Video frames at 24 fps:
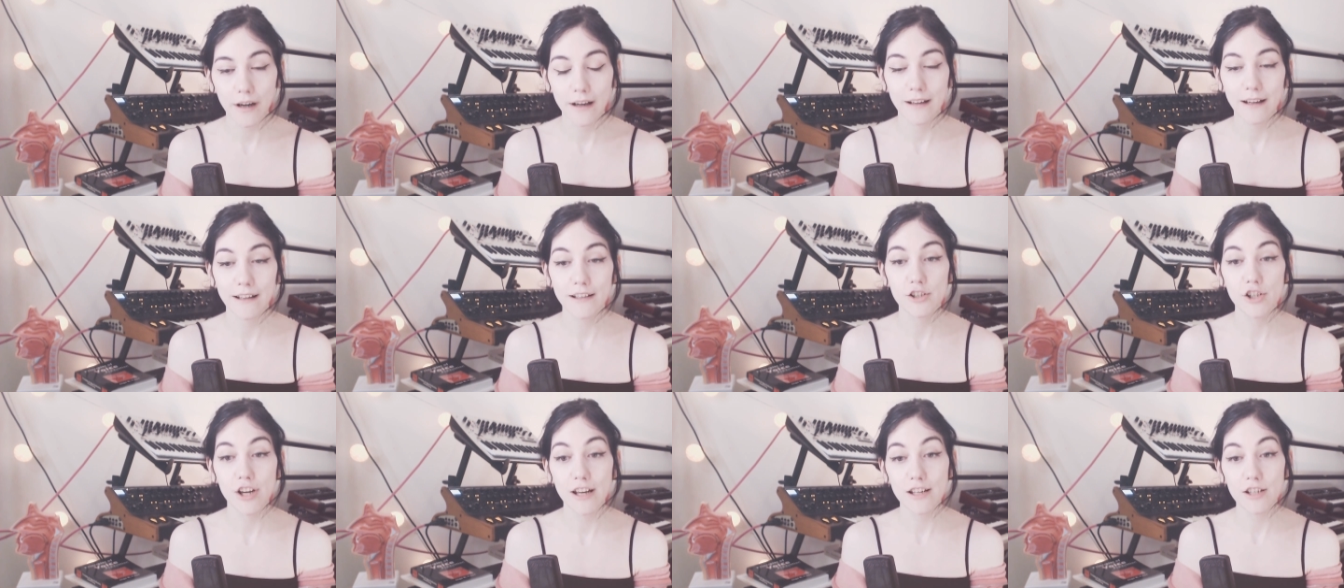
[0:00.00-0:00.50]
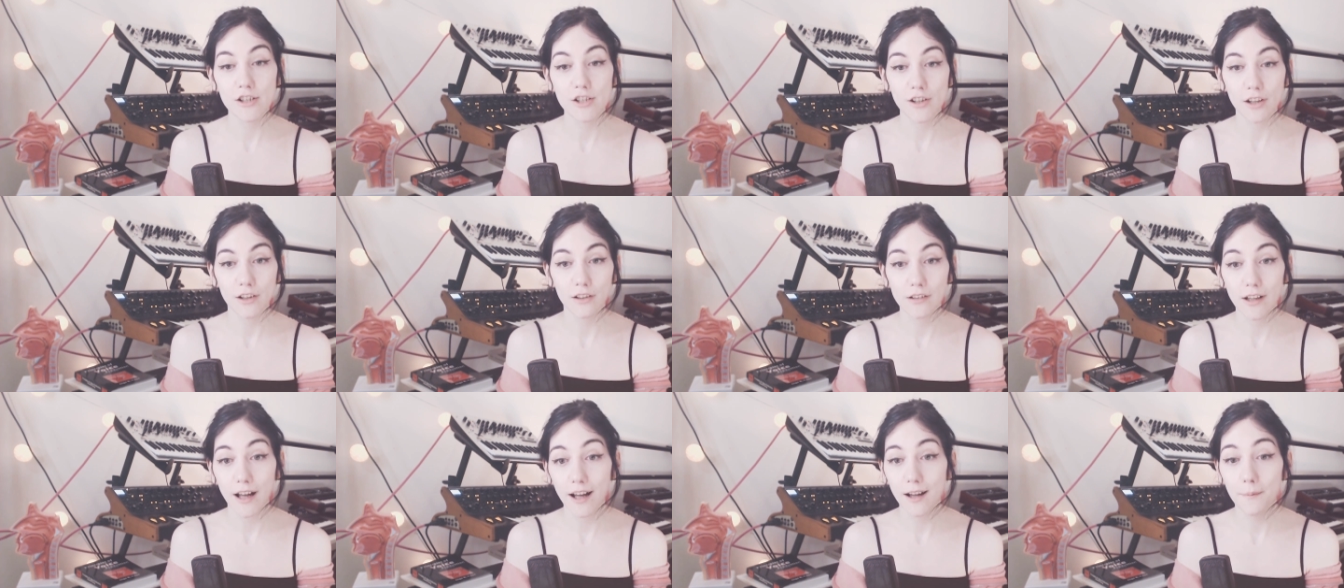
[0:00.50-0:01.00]
and I changed a
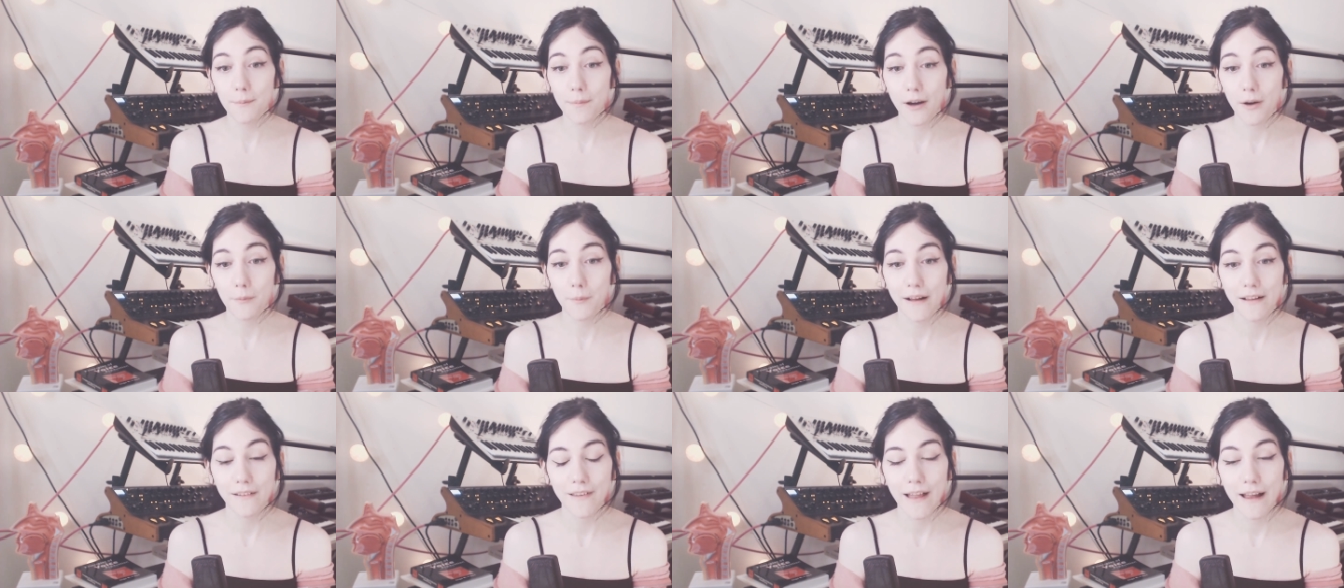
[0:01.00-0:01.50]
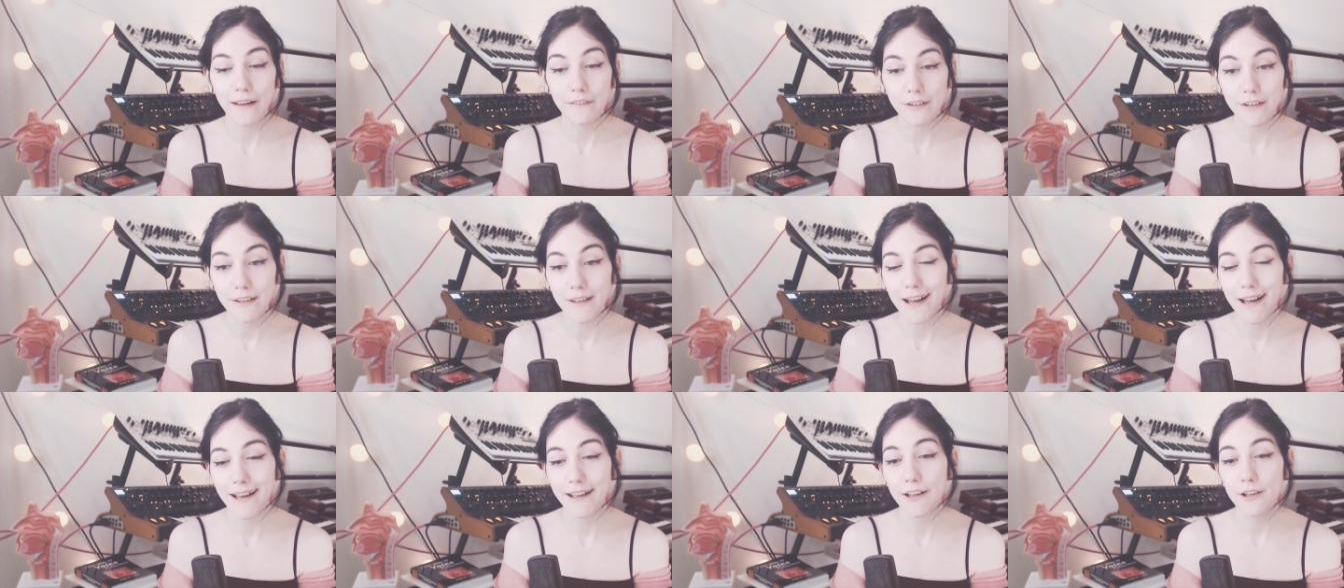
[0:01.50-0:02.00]
lot about my
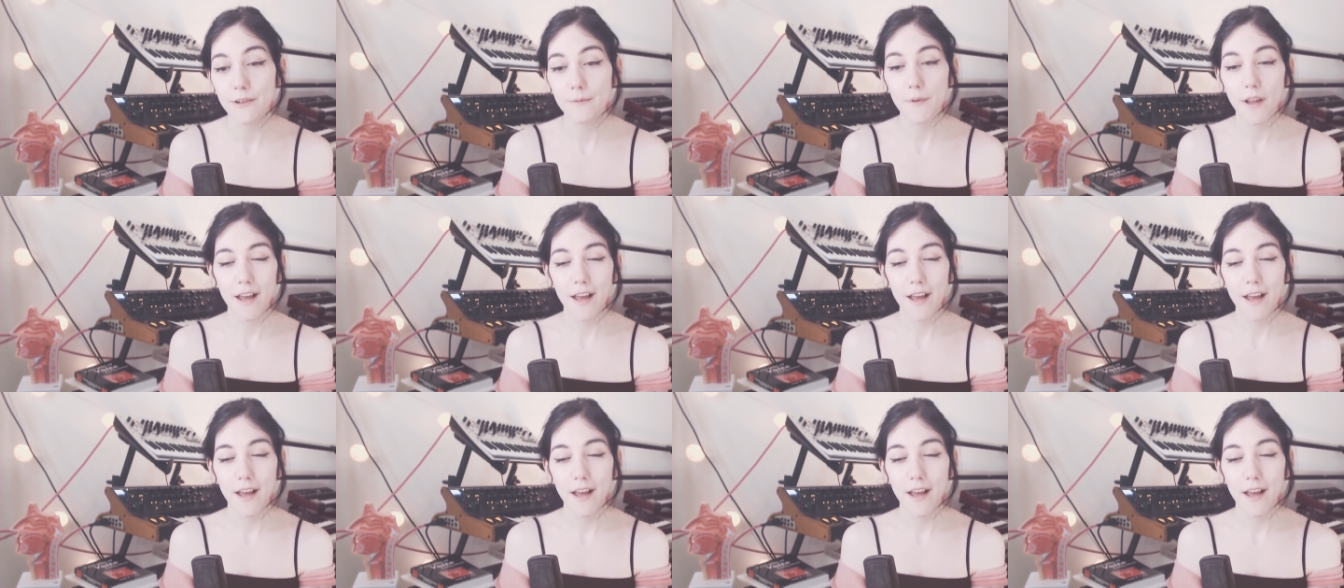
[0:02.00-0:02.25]
lifestyle.